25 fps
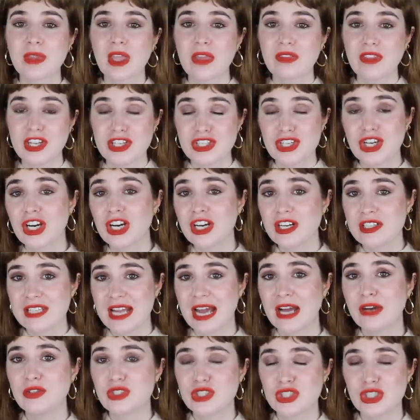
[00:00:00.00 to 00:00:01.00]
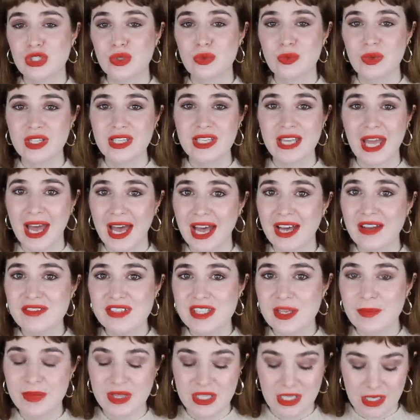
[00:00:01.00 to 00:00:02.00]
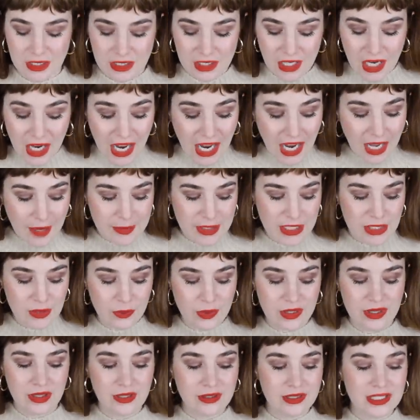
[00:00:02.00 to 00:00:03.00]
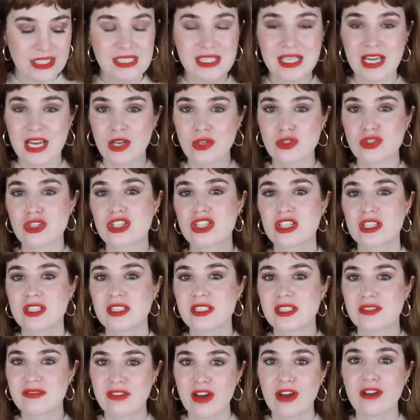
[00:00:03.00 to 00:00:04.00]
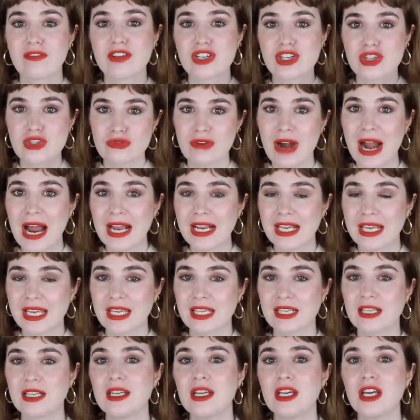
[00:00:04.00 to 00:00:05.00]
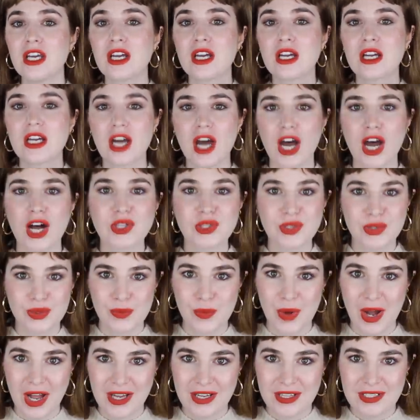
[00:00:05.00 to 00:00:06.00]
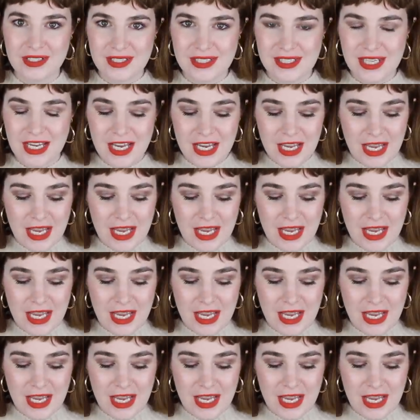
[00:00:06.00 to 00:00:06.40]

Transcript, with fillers: that turned out to really have something in common with Lisa Eldridge's Velvet Dragon color-wise.